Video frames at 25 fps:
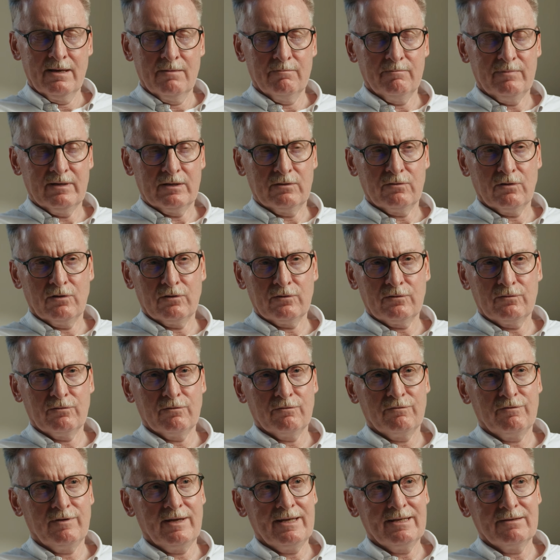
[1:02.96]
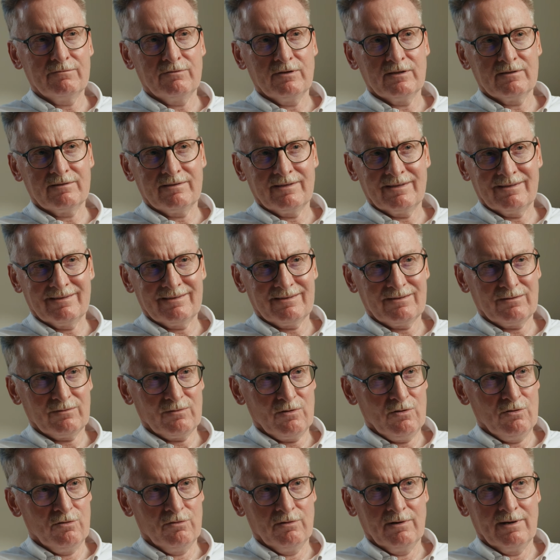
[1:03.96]
because you think this is
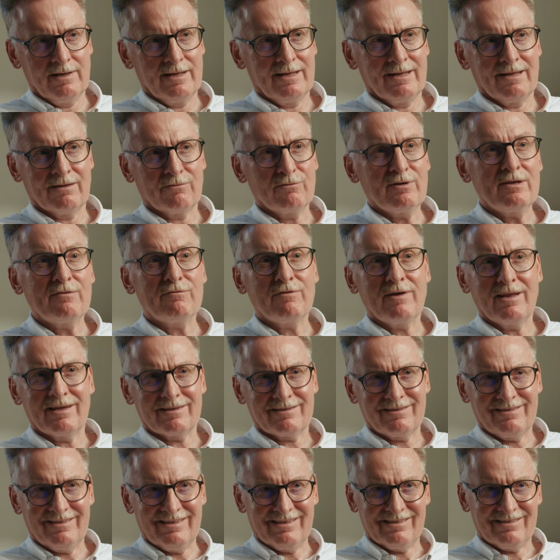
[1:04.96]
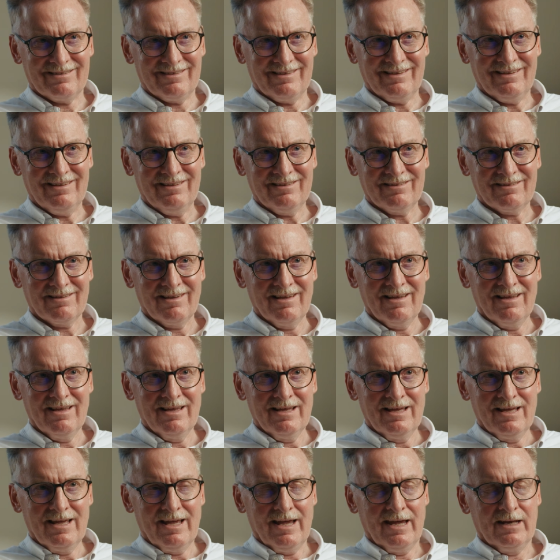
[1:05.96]
only reflux disease
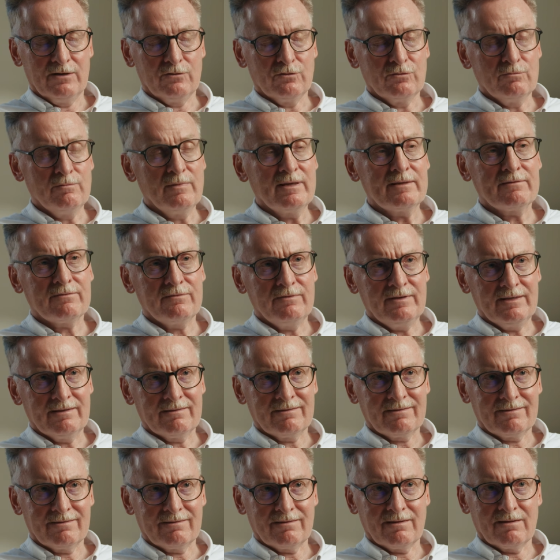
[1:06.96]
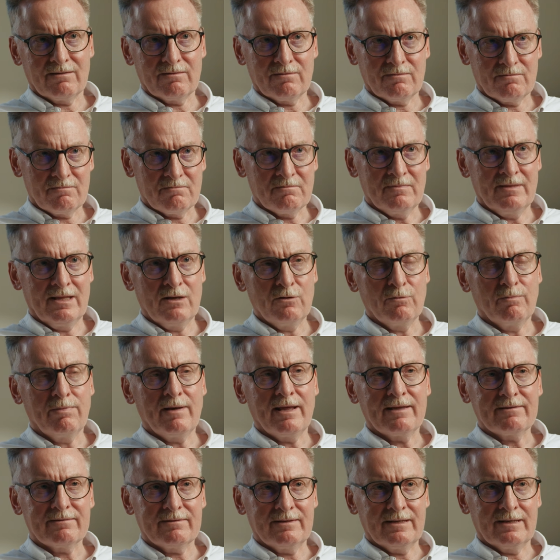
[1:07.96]
and you miss these
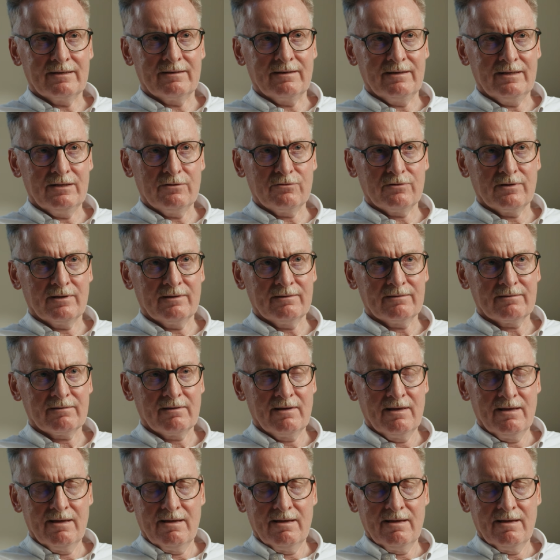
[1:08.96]
neoplastic lesions,